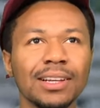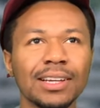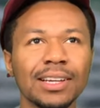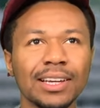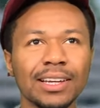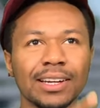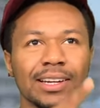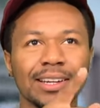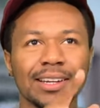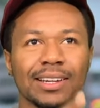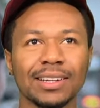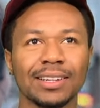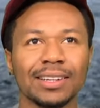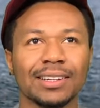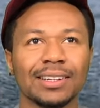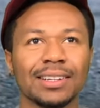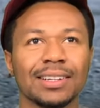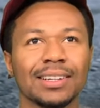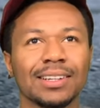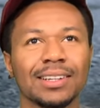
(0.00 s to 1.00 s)

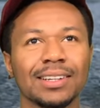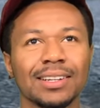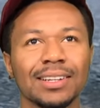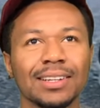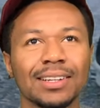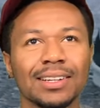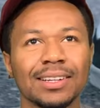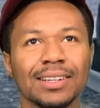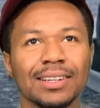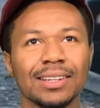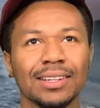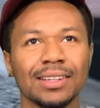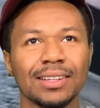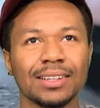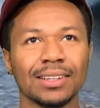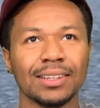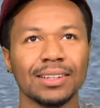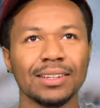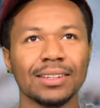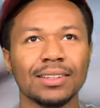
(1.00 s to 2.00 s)

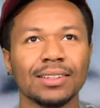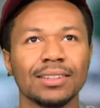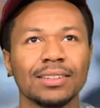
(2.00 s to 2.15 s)
No words are spoken by the person on screen.